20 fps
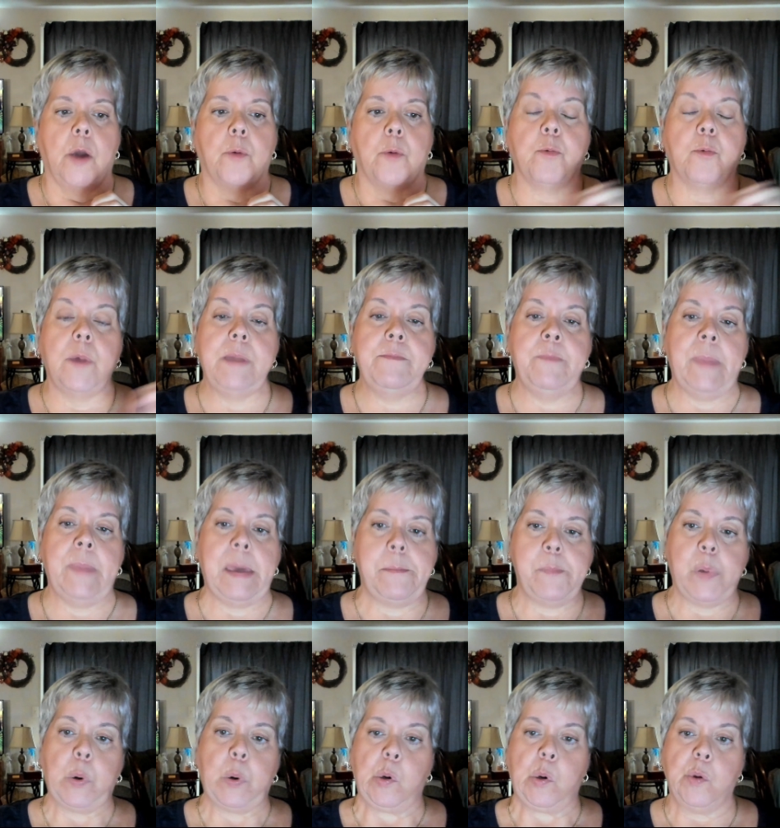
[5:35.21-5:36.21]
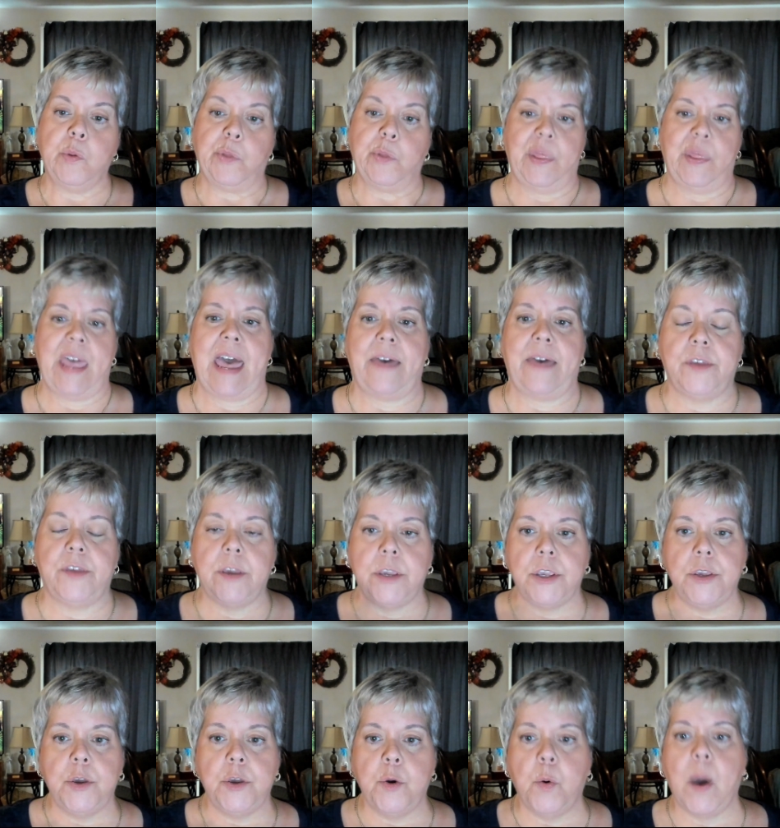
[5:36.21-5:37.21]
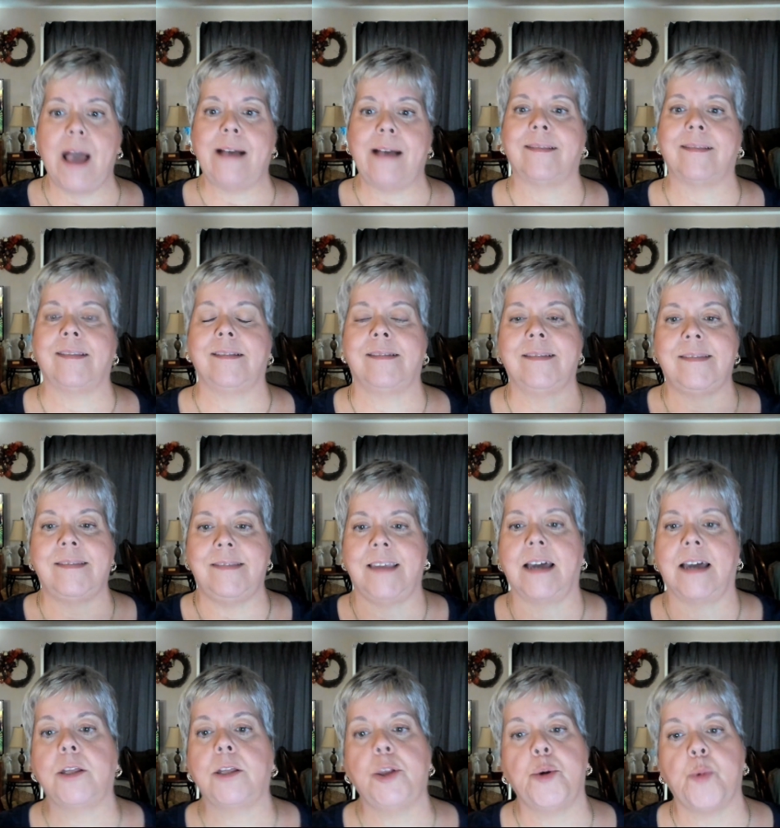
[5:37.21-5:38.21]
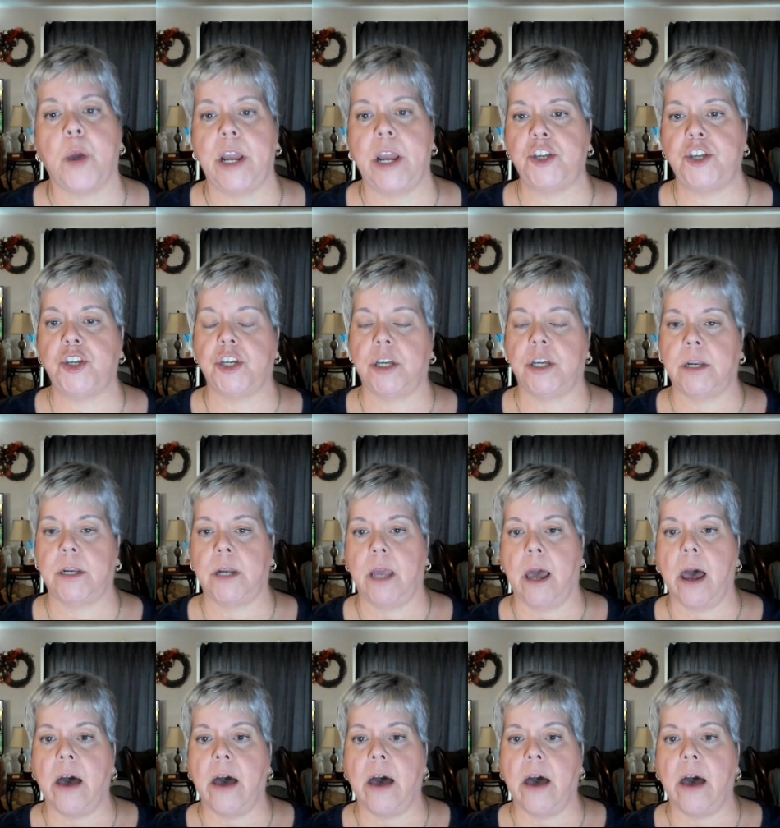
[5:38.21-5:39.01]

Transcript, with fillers: remember that the U.S.'s Declaration